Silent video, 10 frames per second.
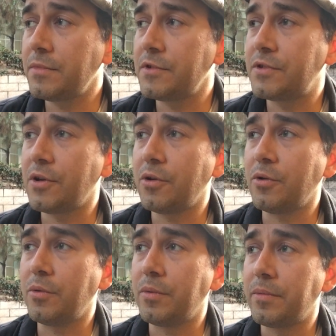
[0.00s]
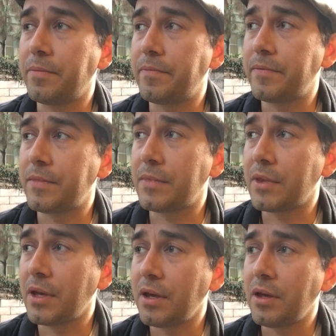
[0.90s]
So
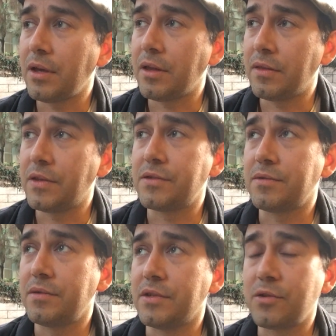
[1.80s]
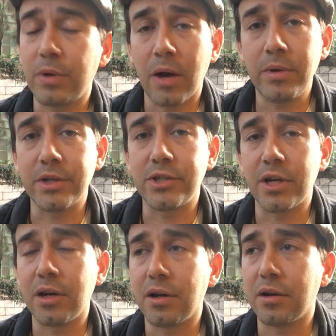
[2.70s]
this story I want to
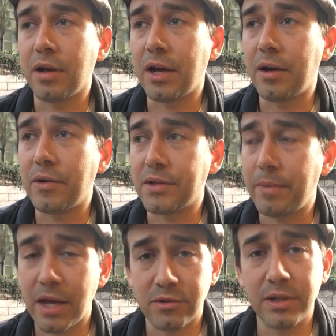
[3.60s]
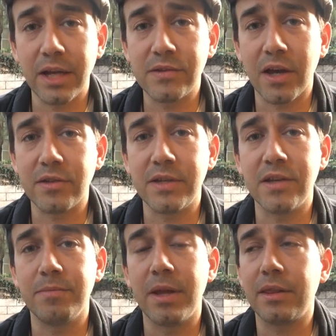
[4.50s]
share, I was at Pastor Dan's house. He
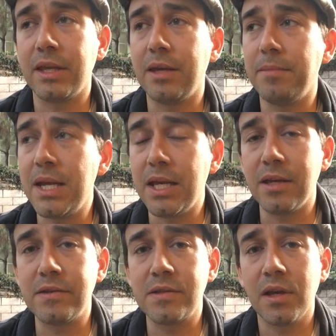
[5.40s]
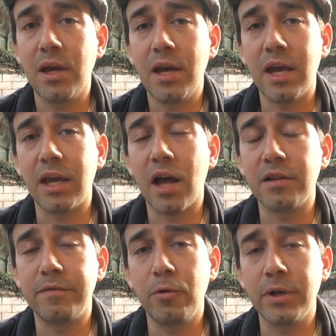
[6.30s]
has monthly meetings in
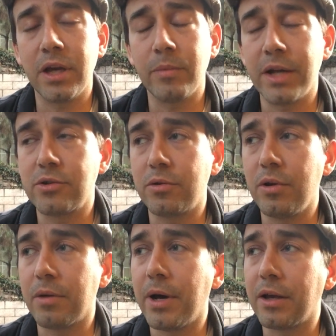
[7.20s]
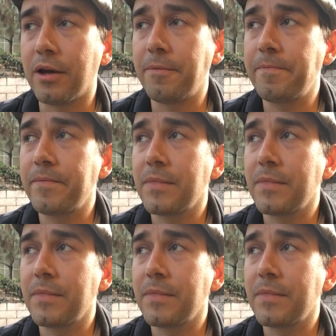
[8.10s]
California in Rancho Cucamonga.